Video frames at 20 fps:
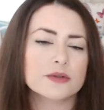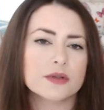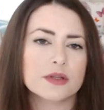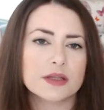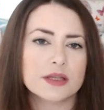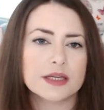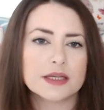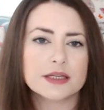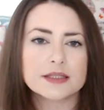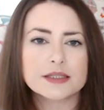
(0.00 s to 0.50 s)
other
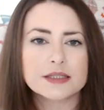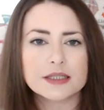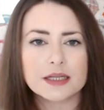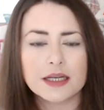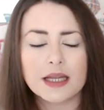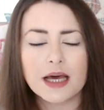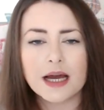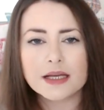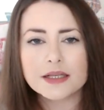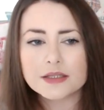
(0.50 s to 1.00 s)
things to
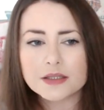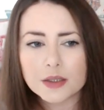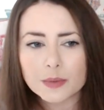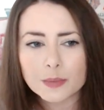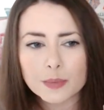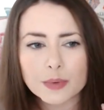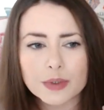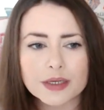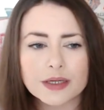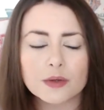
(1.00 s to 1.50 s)
light. So
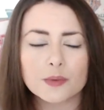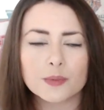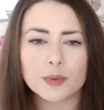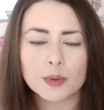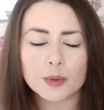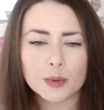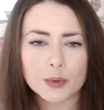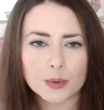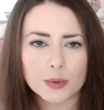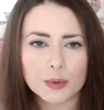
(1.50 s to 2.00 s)
bring up
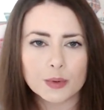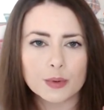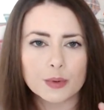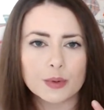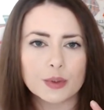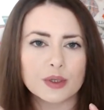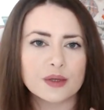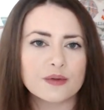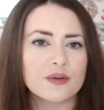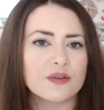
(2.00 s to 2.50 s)

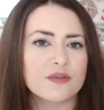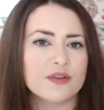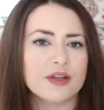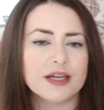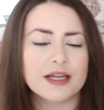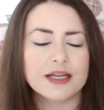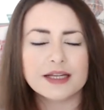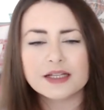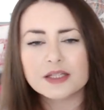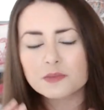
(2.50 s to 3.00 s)
all of your
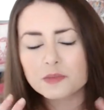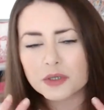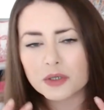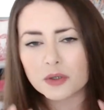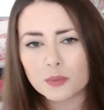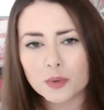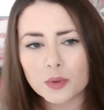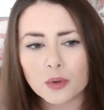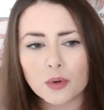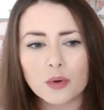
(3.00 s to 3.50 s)
feelings, bring
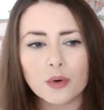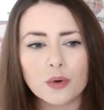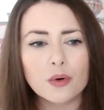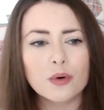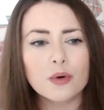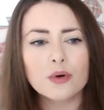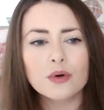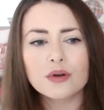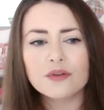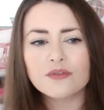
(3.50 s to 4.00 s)
up
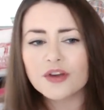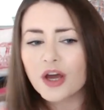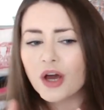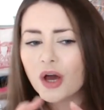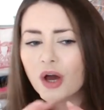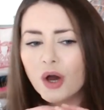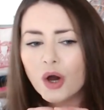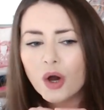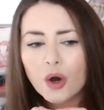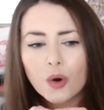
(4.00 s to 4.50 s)
all of
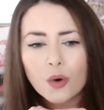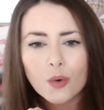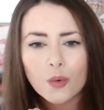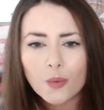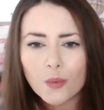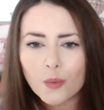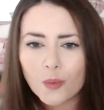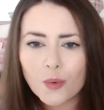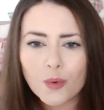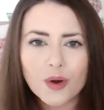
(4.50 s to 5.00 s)

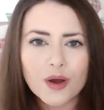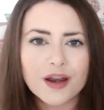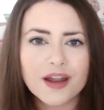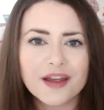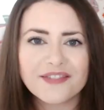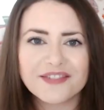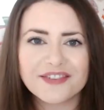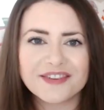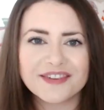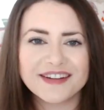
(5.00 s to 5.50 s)

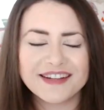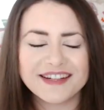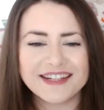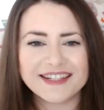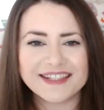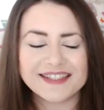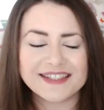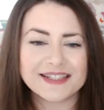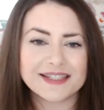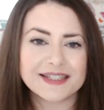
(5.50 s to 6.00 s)
whatever it
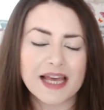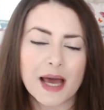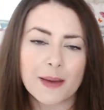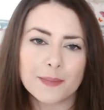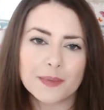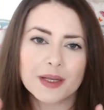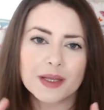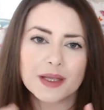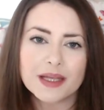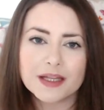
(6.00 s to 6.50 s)
is that's
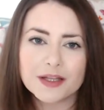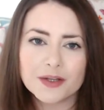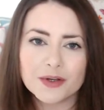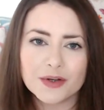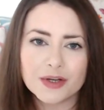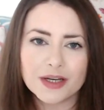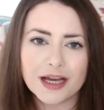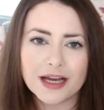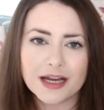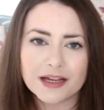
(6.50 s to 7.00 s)
happening in
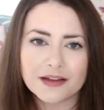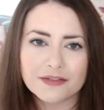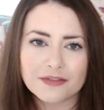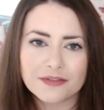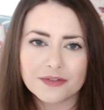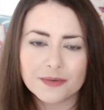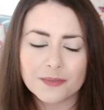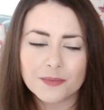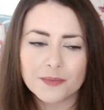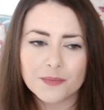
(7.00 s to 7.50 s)
your life
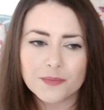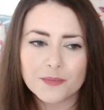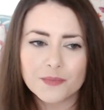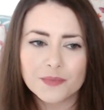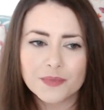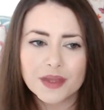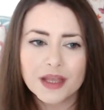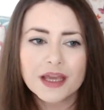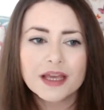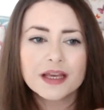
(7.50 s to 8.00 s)

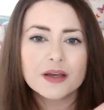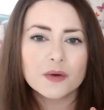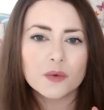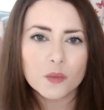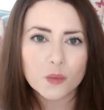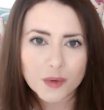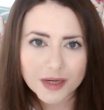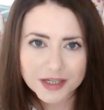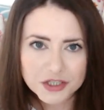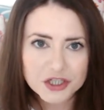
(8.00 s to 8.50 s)

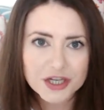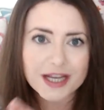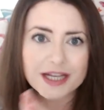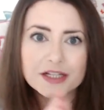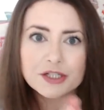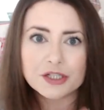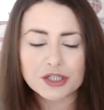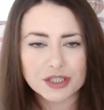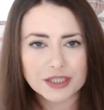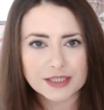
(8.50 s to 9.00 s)
where
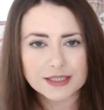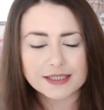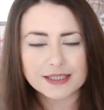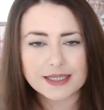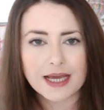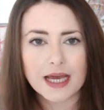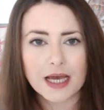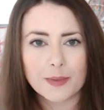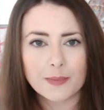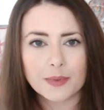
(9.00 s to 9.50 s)
change needs
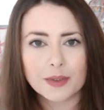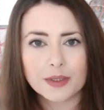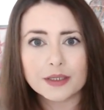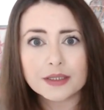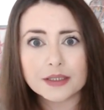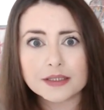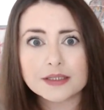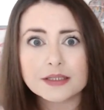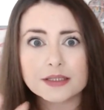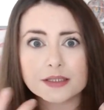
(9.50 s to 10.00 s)
to
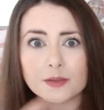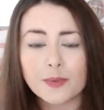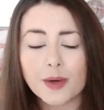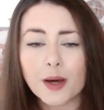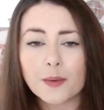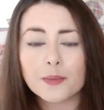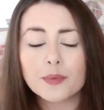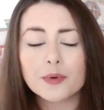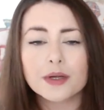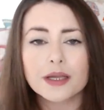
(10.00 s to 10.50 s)
happen. This is
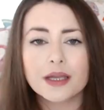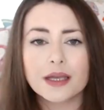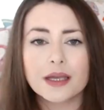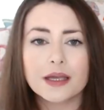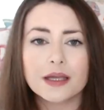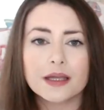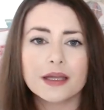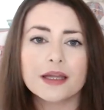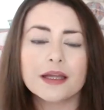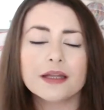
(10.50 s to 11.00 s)
about
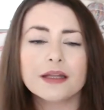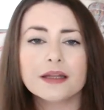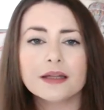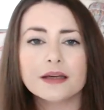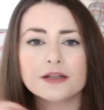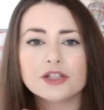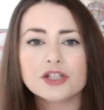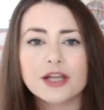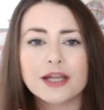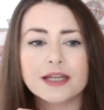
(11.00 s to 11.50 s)
bringing in
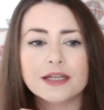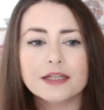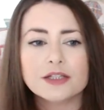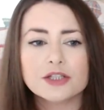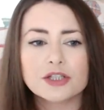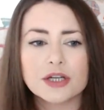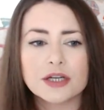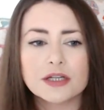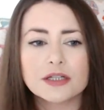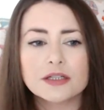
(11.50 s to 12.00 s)
that
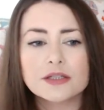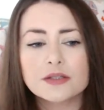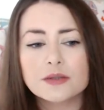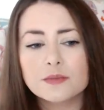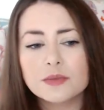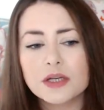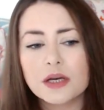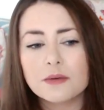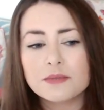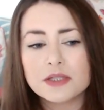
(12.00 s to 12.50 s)
change, and
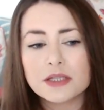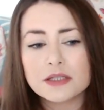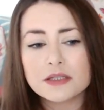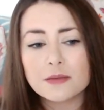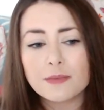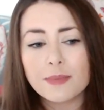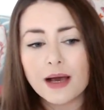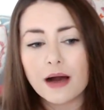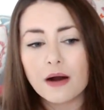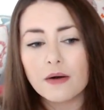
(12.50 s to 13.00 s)
sometimes
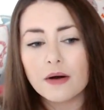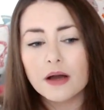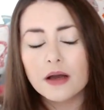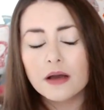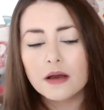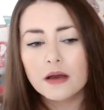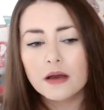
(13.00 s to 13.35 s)
it's about